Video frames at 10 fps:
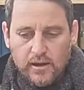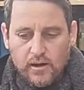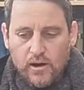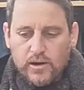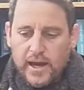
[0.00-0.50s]

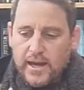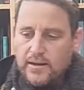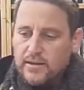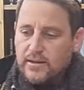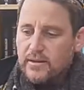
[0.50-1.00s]
Okay?
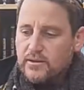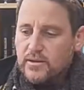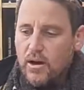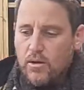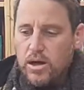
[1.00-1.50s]

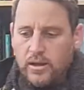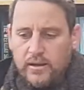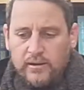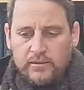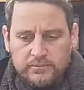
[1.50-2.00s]
So,
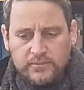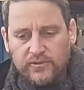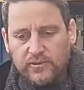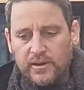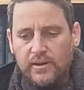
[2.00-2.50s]

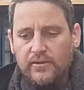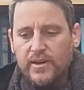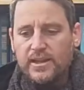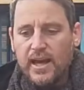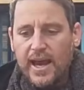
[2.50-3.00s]
the
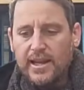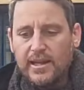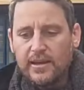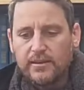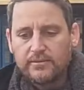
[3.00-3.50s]

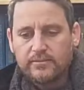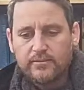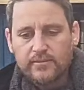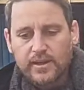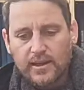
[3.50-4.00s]
daili
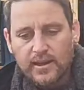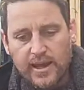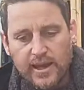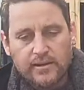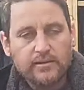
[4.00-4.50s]

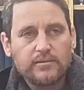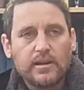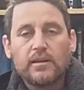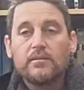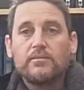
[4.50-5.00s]
le'ed.
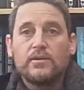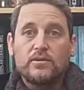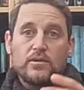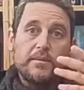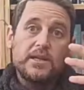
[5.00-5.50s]

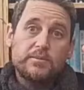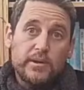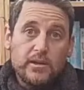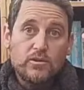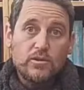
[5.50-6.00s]
So let me
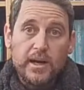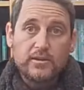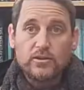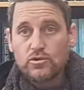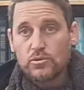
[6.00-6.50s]
explain to you about
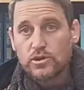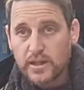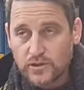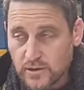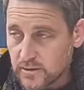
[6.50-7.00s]
the Jewish
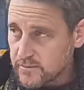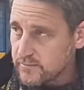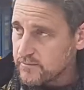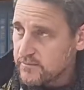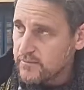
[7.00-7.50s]
nation.
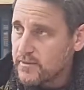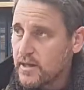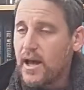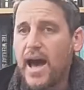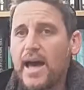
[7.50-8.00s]

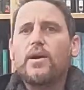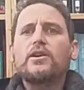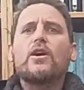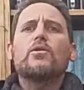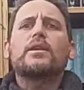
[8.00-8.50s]
How do I
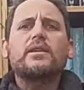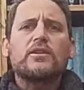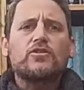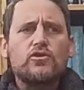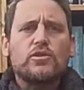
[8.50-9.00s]
know that
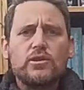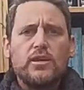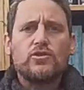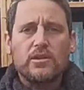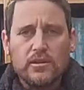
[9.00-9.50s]
there's Jewish
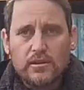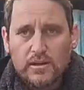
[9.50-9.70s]
nation?